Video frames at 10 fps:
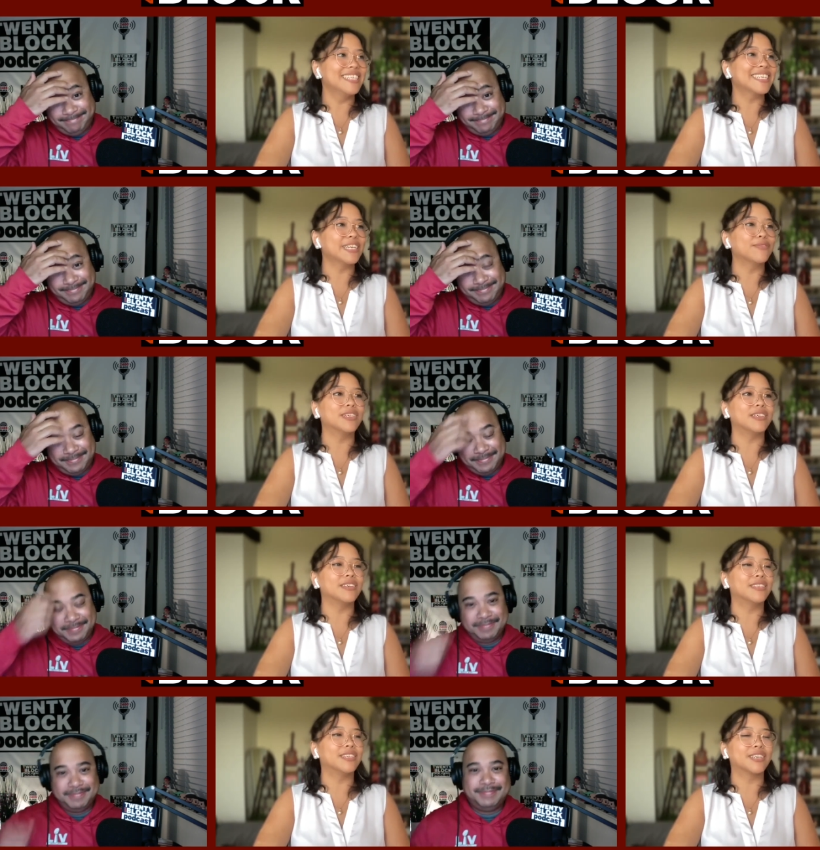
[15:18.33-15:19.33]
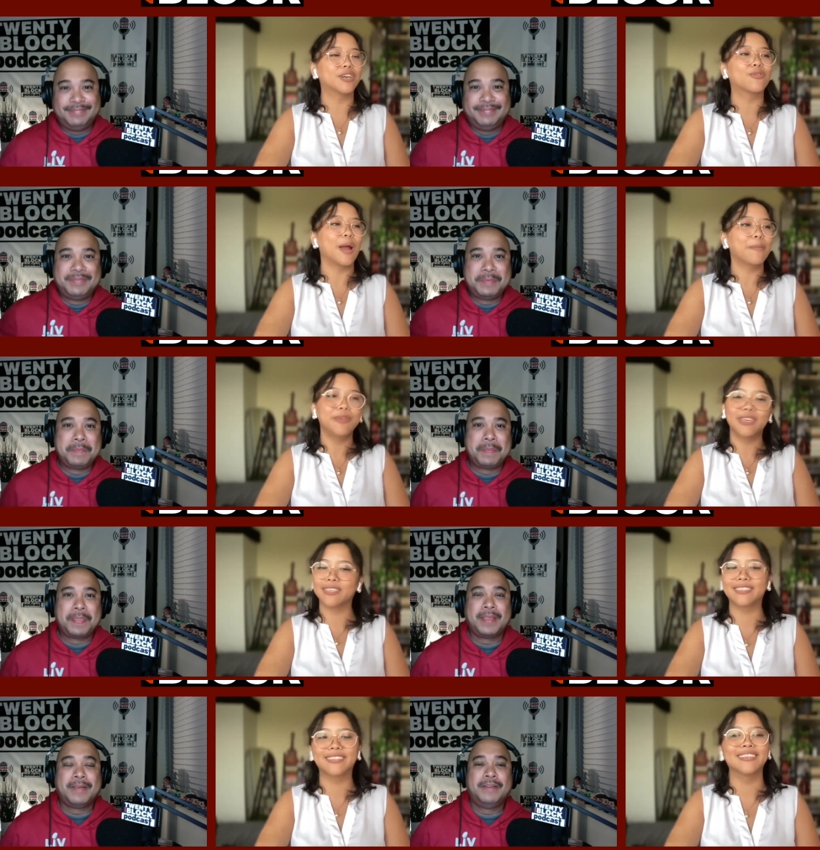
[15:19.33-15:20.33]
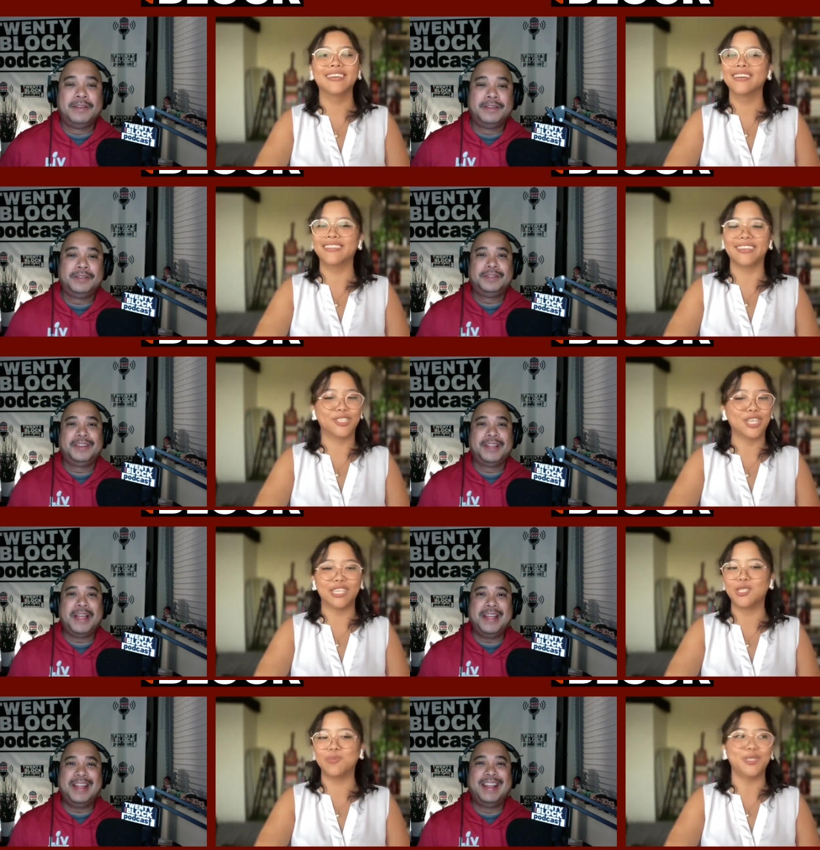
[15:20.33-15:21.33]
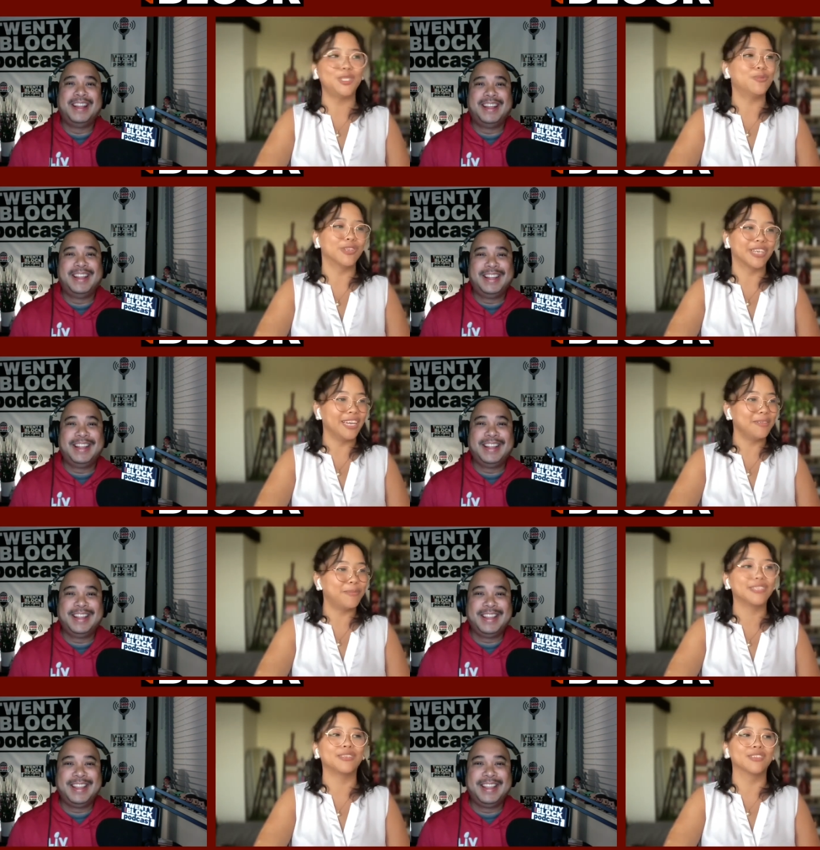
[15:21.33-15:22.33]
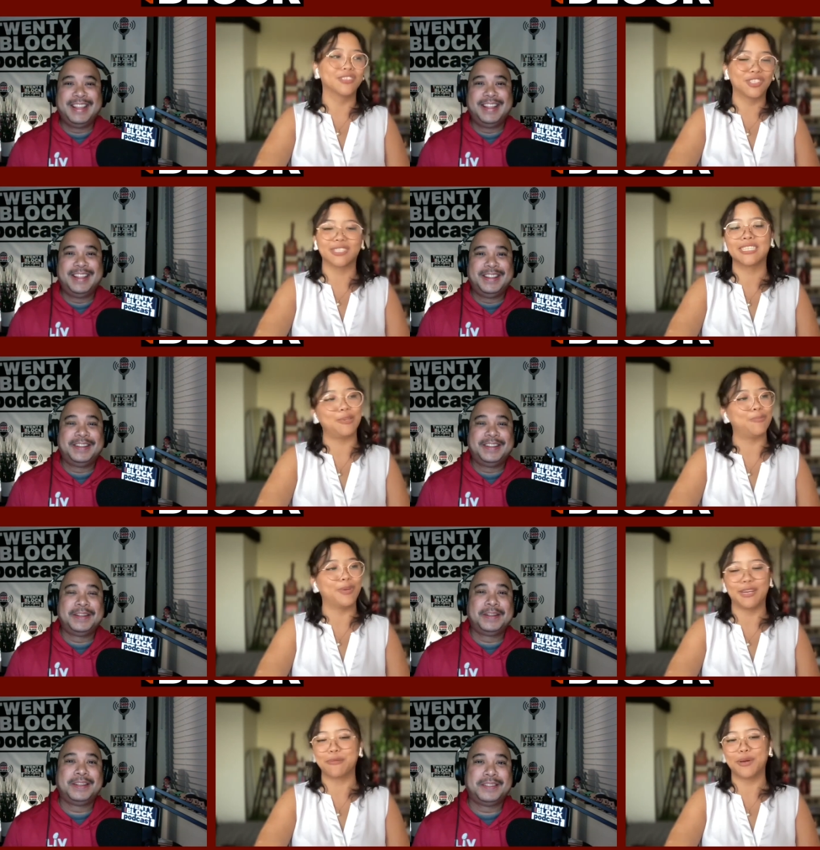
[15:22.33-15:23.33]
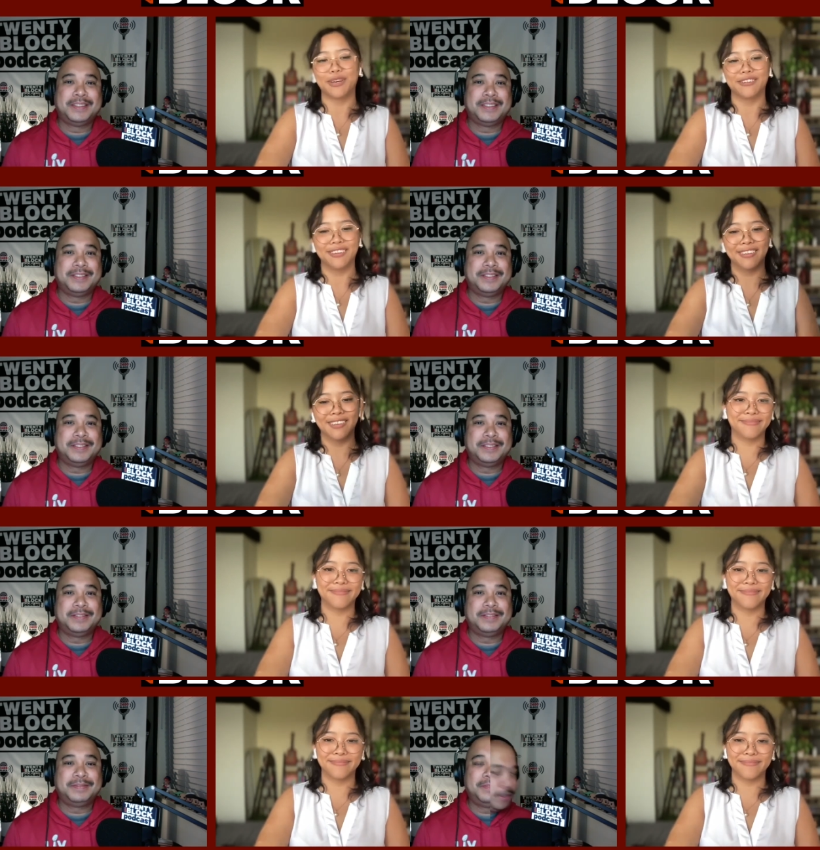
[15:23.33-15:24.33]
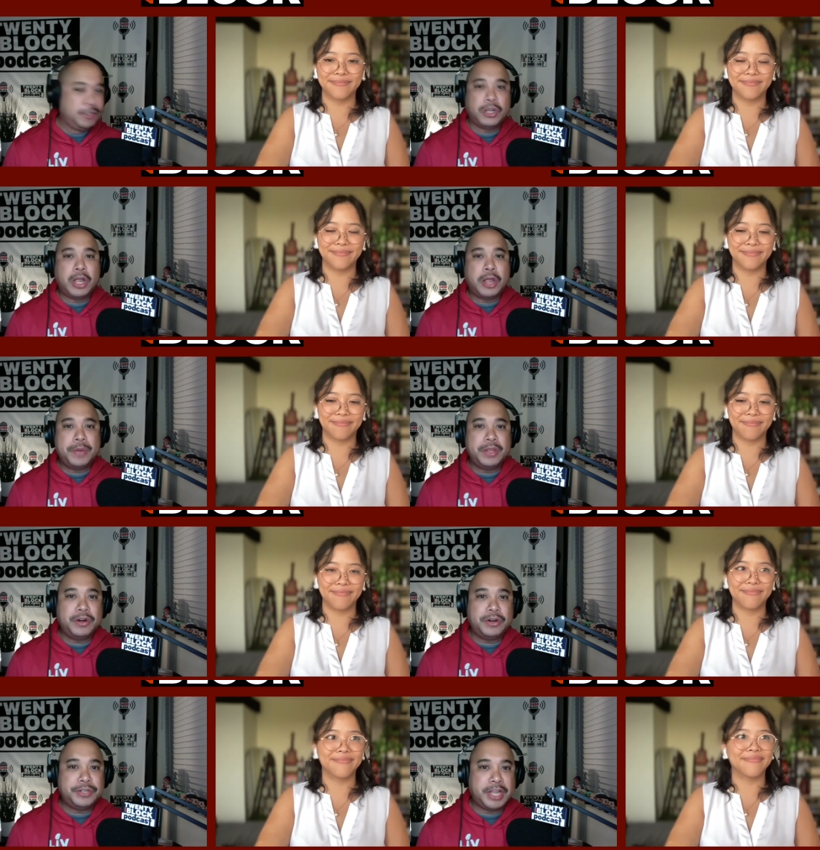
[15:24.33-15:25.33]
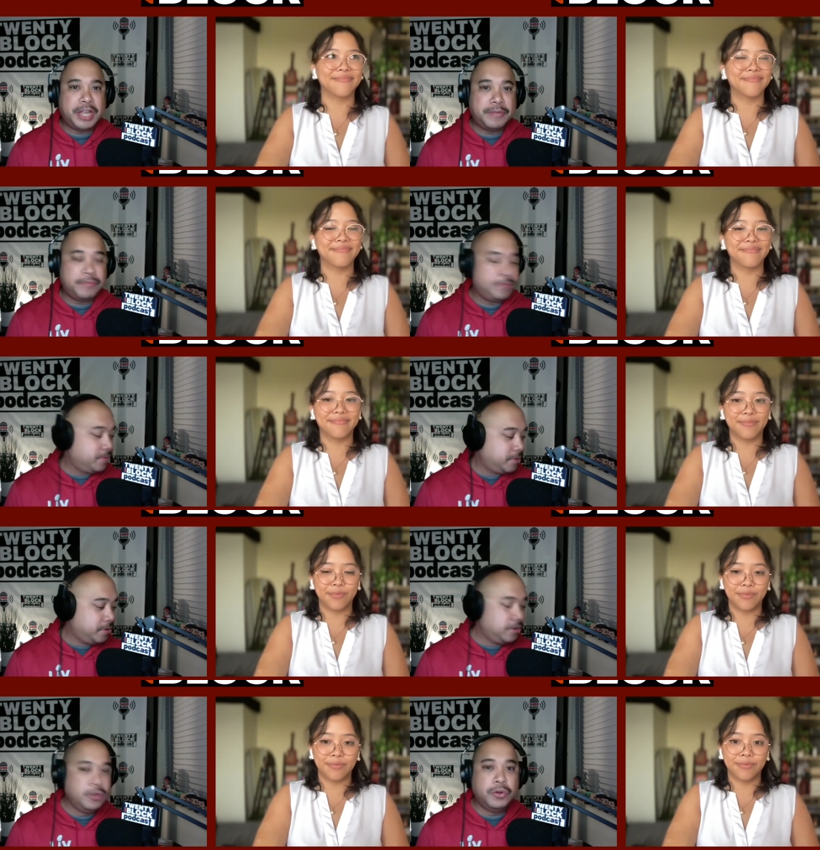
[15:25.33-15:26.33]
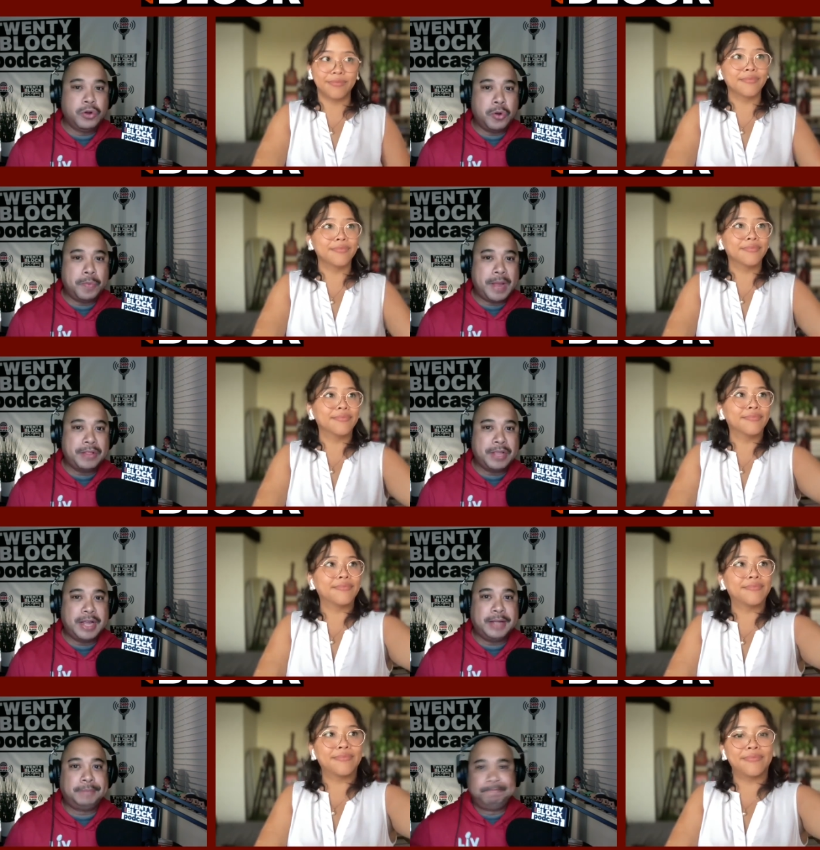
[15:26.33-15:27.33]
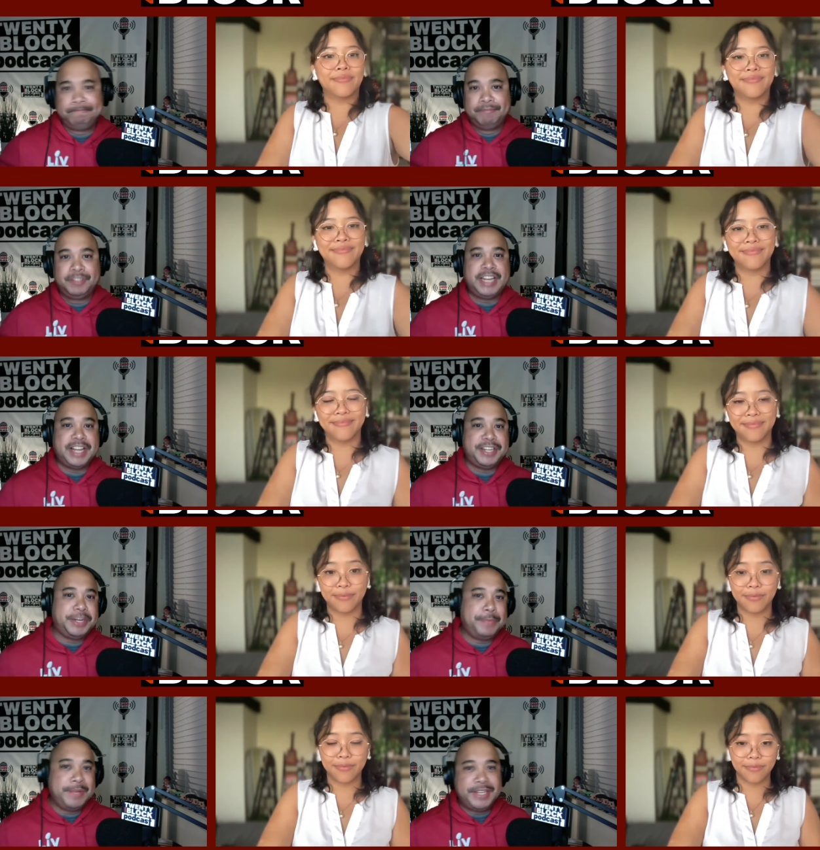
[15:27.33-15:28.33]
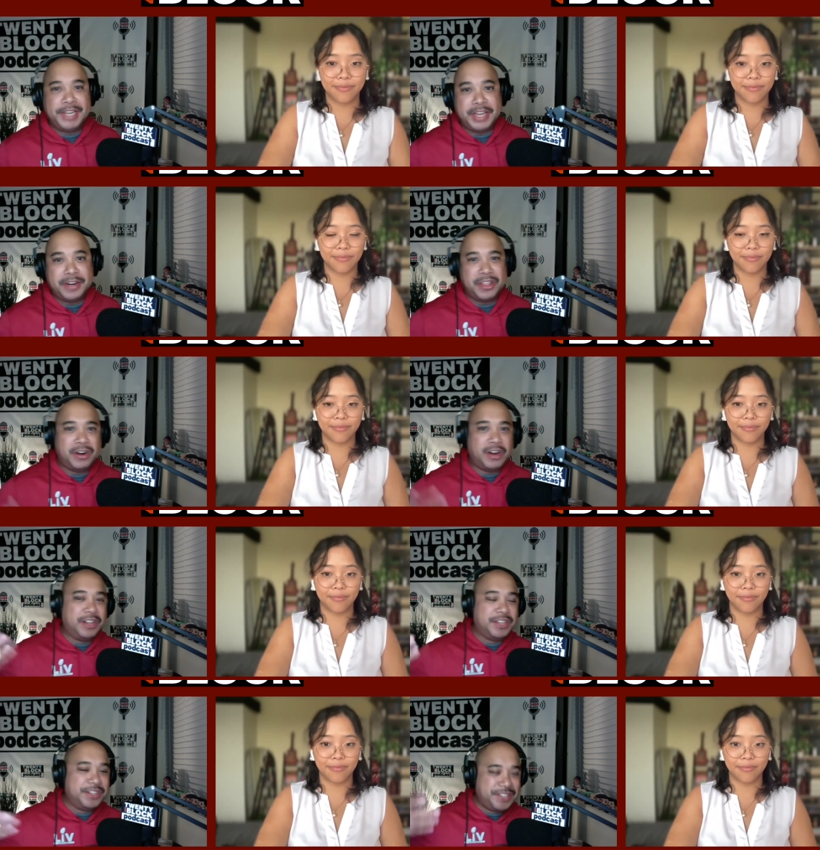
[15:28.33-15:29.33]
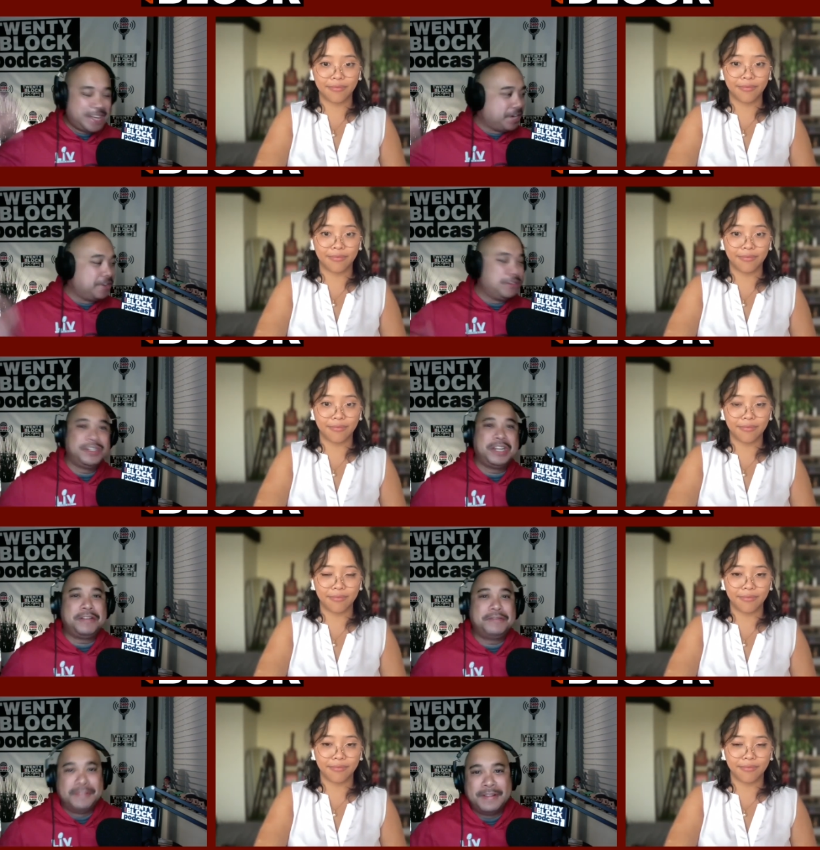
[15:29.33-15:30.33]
Speaker 1: kind of the crappiest that ChatGPT will get, because it'll just keep getting better.
Speaker 2: You know, how many years do you know about ChatGPT and all this technical stuff?